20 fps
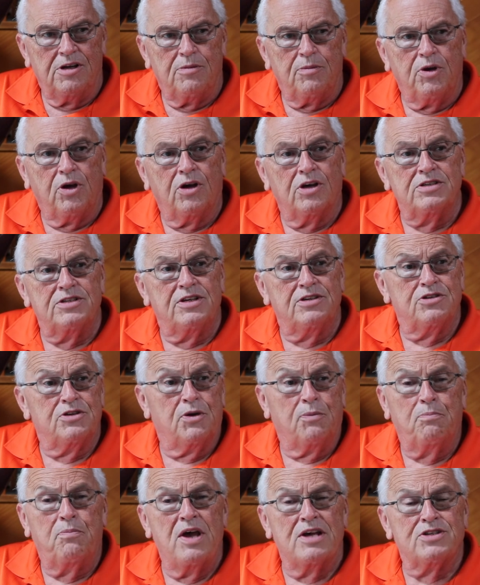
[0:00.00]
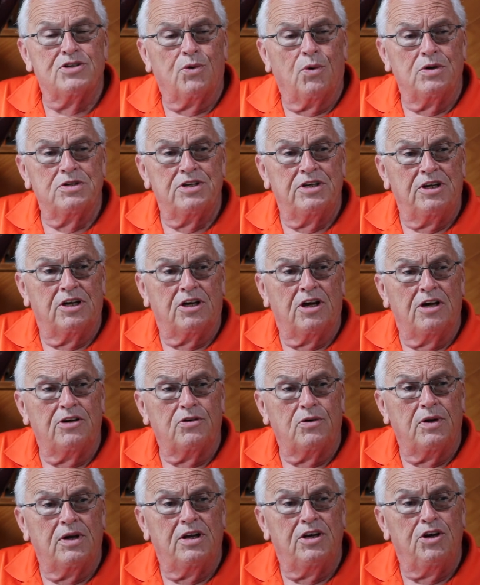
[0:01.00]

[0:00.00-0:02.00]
because there's the best horse in the country